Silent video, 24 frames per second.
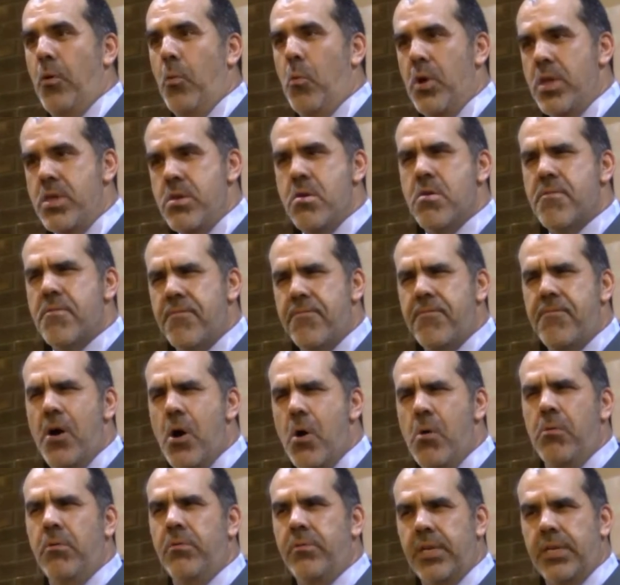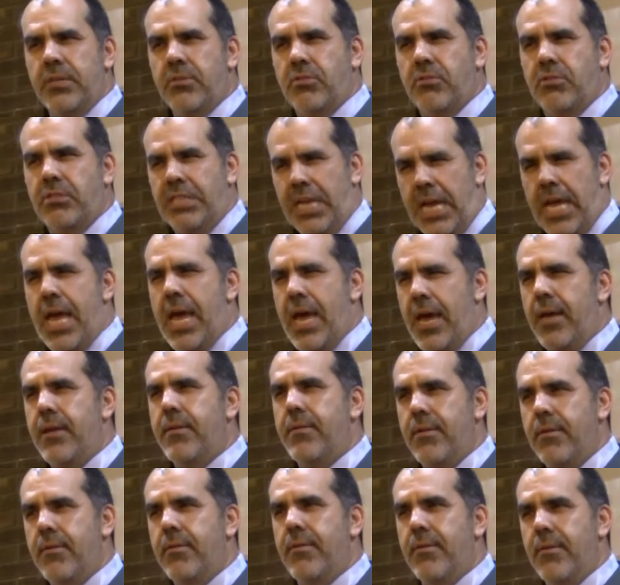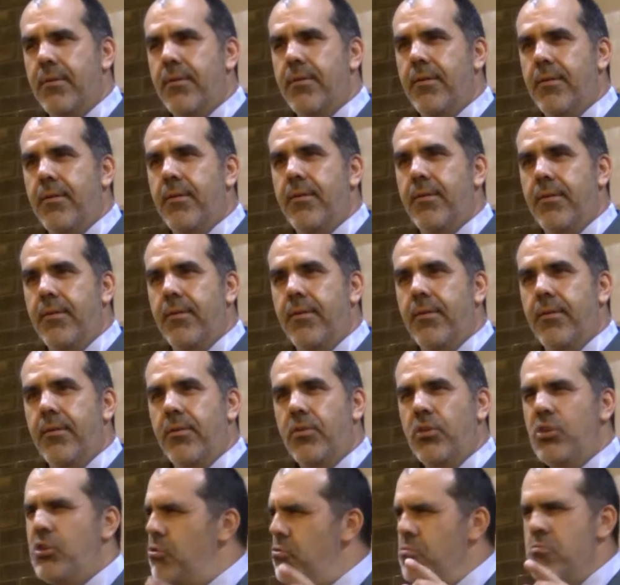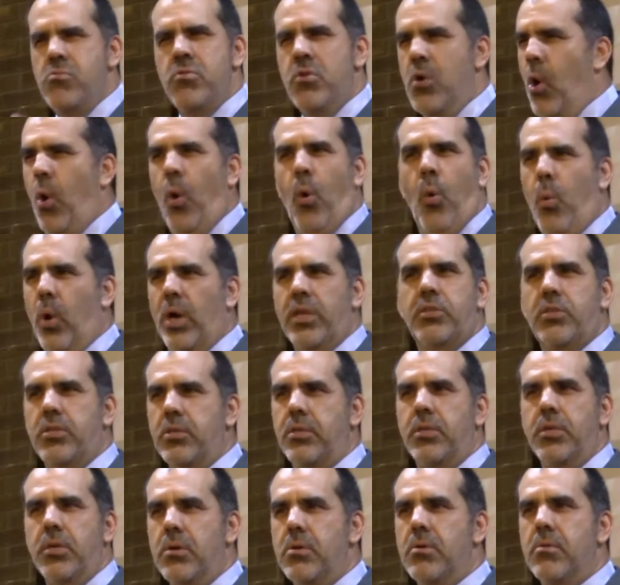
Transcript: When your phone is dead, you know what to do.